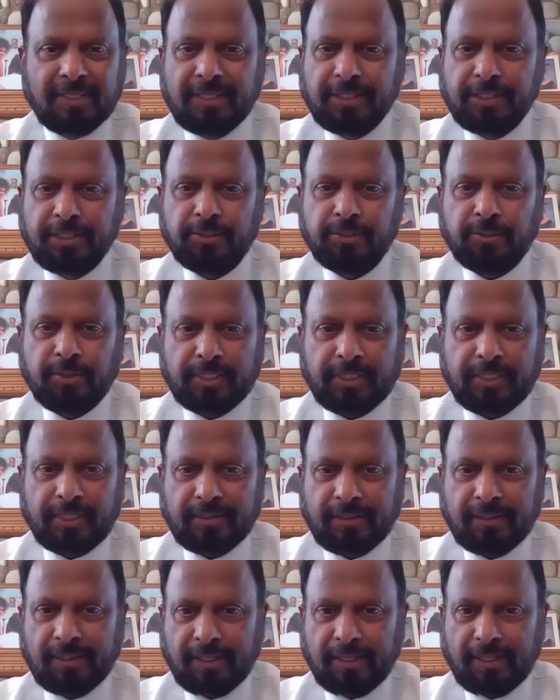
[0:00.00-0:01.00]
issue at
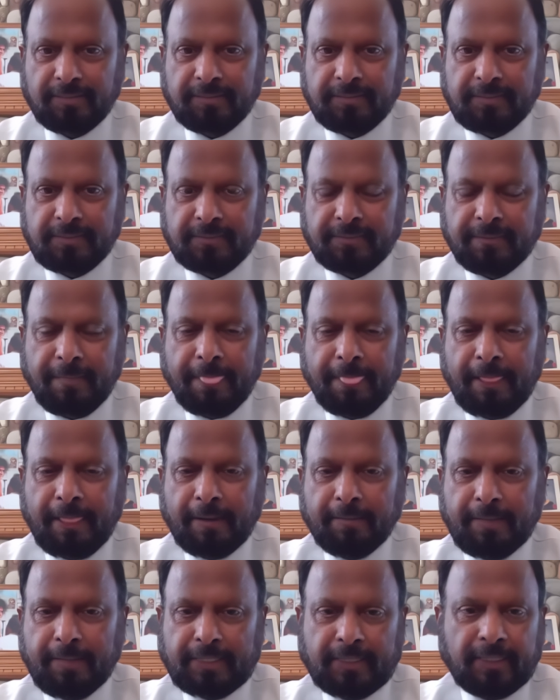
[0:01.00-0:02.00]
that time.
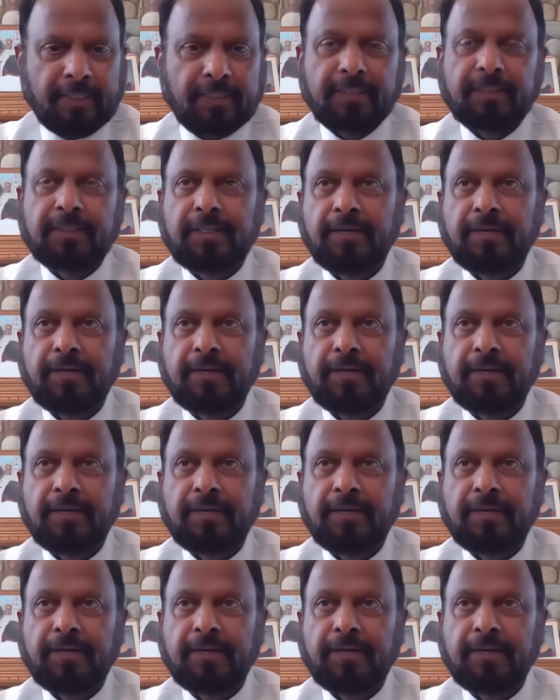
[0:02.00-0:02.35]
But you know,